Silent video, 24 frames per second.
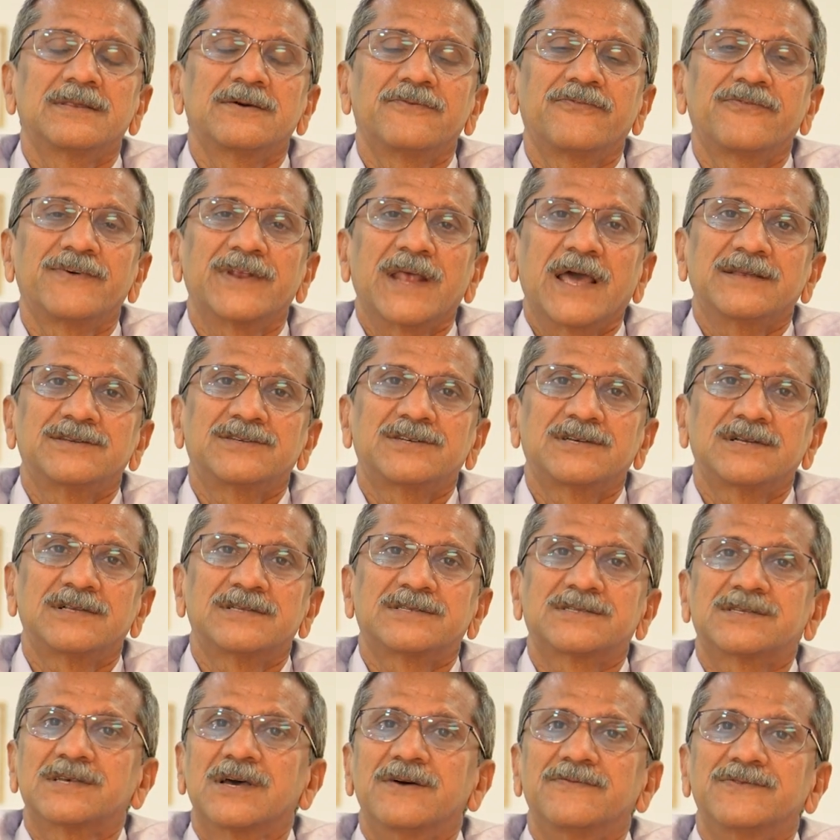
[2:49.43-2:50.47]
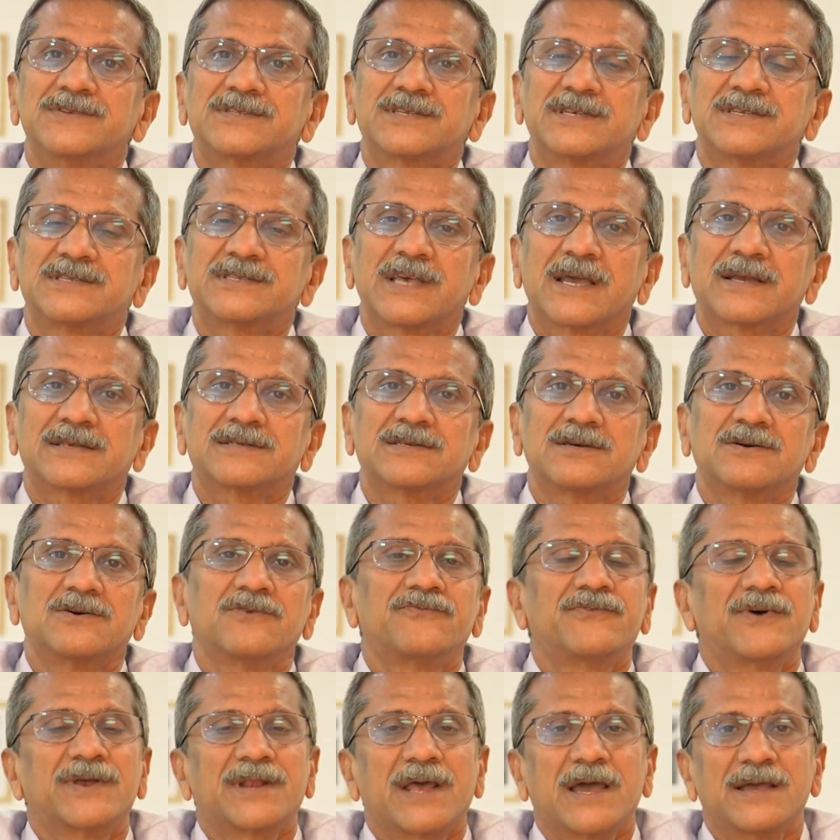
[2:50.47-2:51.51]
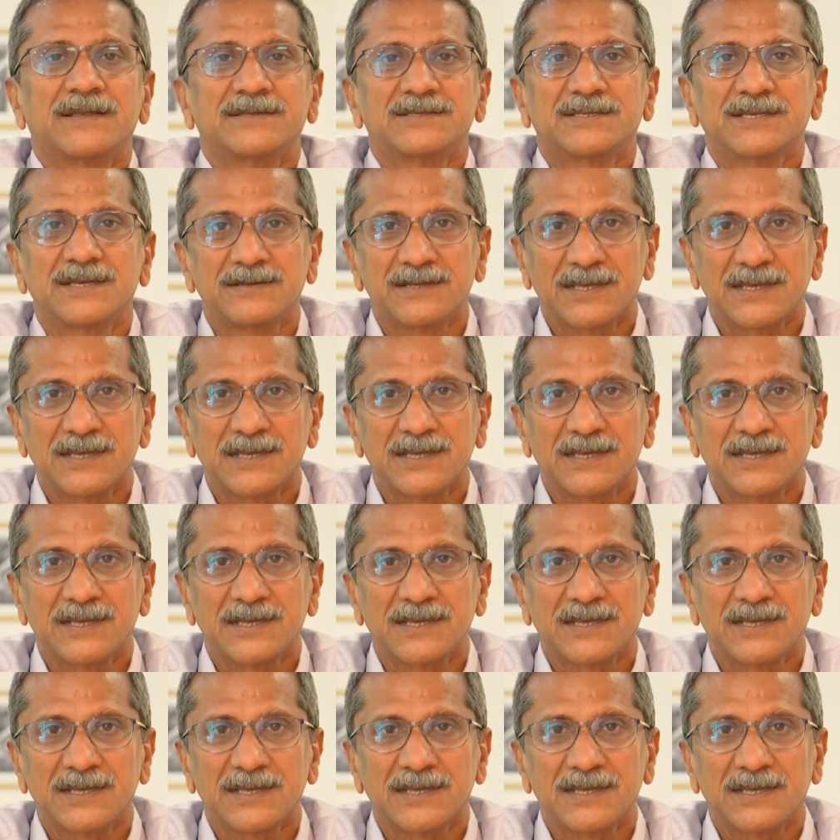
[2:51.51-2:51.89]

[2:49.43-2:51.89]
the financial services sector or finance